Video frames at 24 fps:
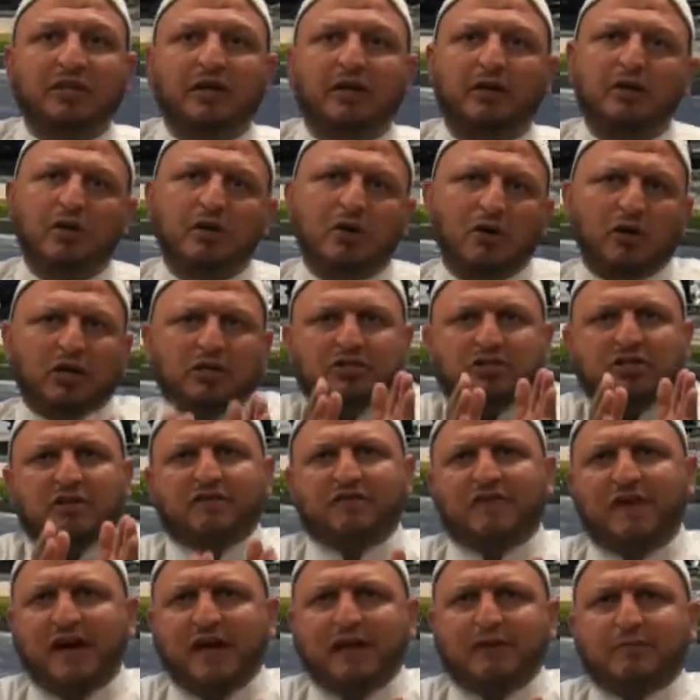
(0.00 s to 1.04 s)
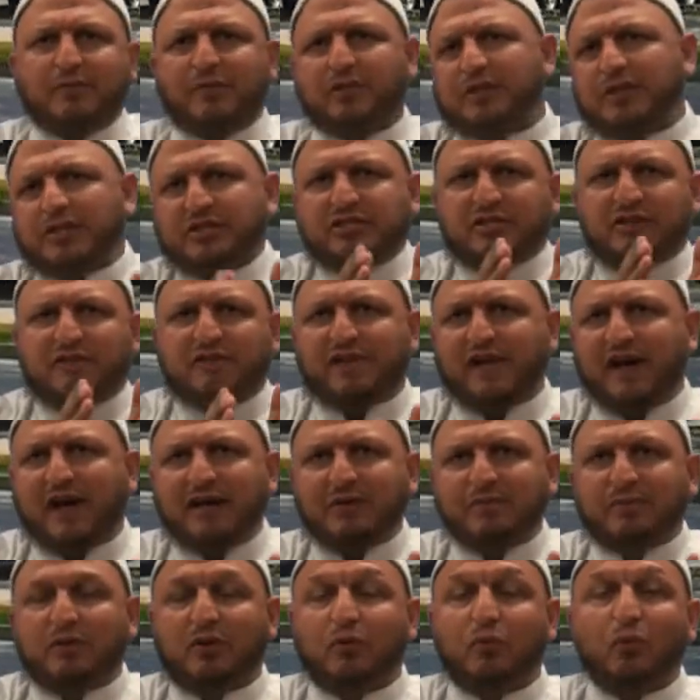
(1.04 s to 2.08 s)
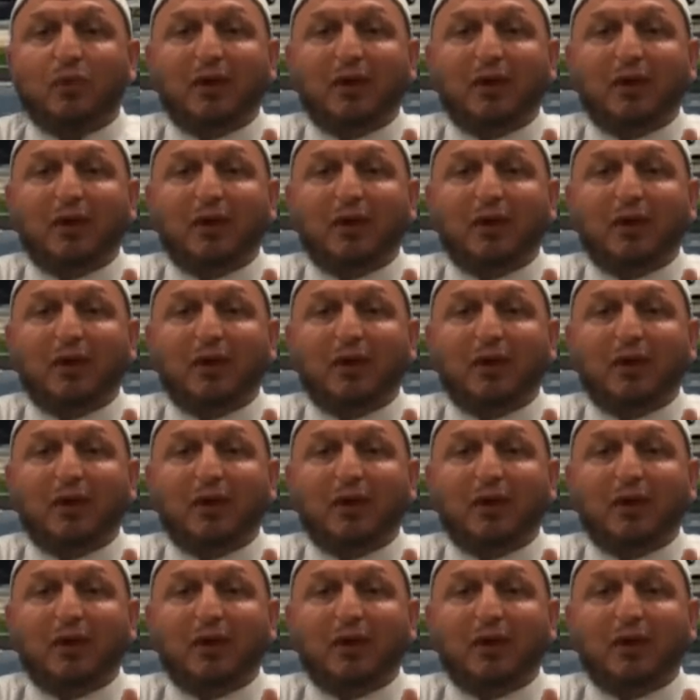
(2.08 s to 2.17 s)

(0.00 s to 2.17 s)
that, is it viable, is it viable?